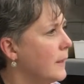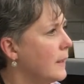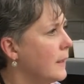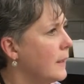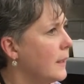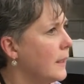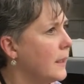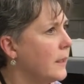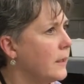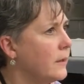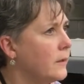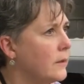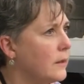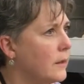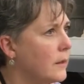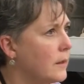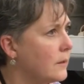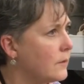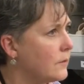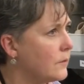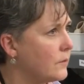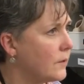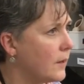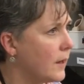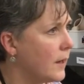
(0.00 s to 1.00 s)
iron
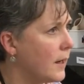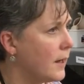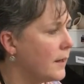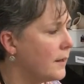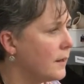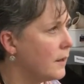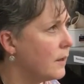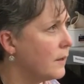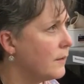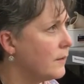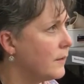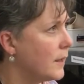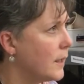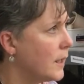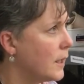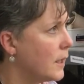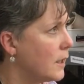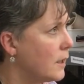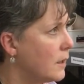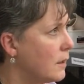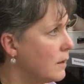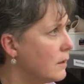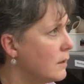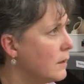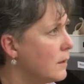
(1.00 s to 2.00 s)
oxide on
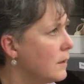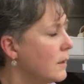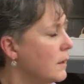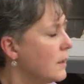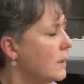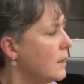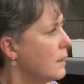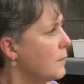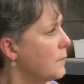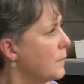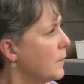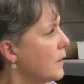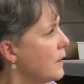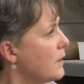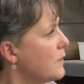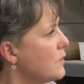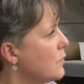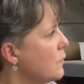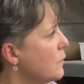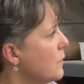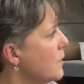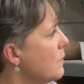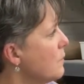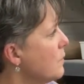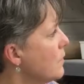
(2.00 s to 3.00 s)
there, because
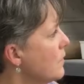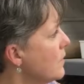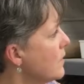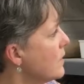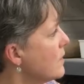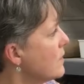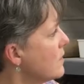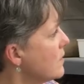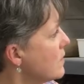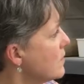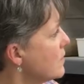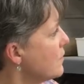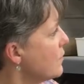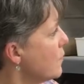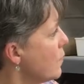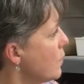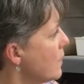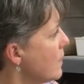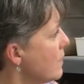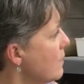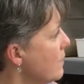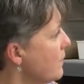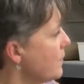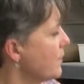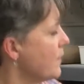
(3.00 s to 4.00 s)
remember this is
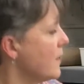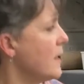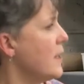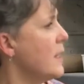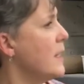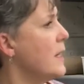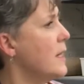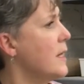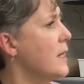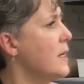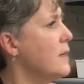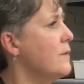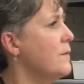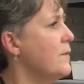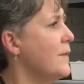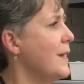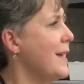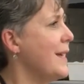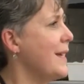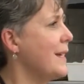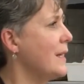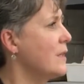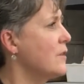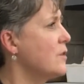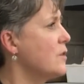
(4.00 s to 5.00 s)
45
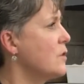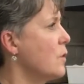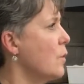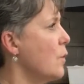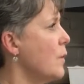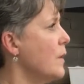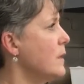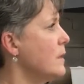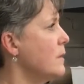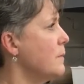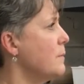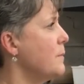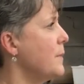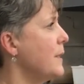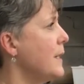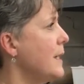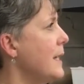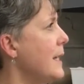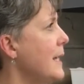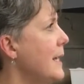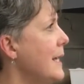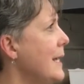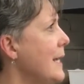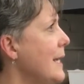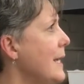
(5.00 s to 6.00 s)
and it's going to
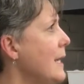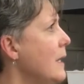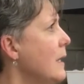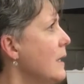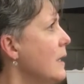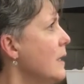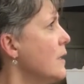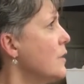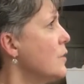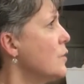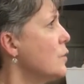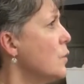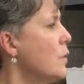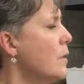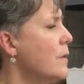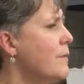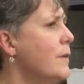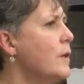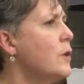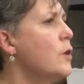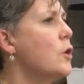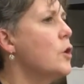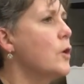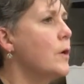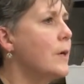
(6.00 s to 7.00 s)
be sort of
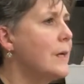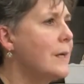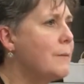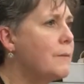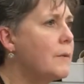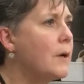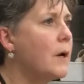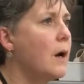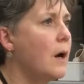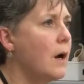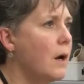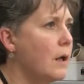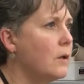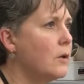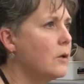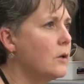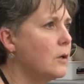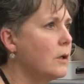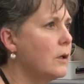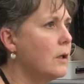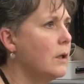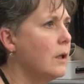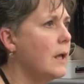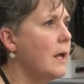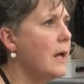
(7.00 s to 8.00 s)
a cream colored
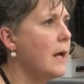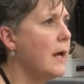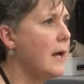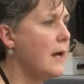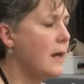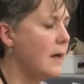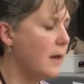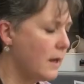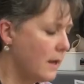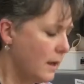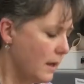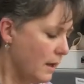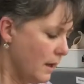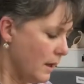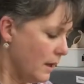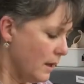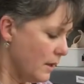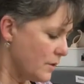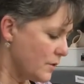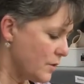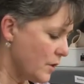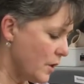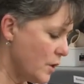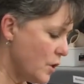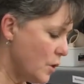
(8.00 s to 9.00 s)
clay.
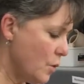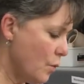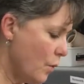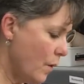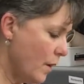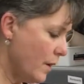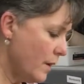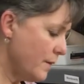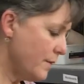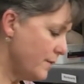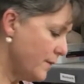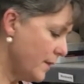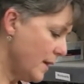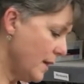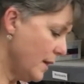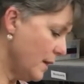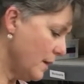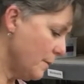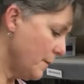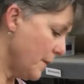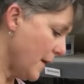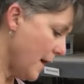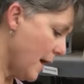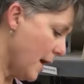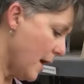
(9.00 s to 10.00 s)
So you want to think
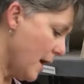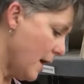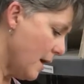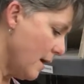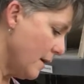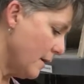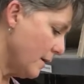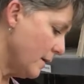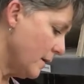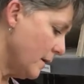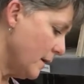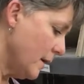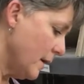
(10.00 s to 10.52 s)
about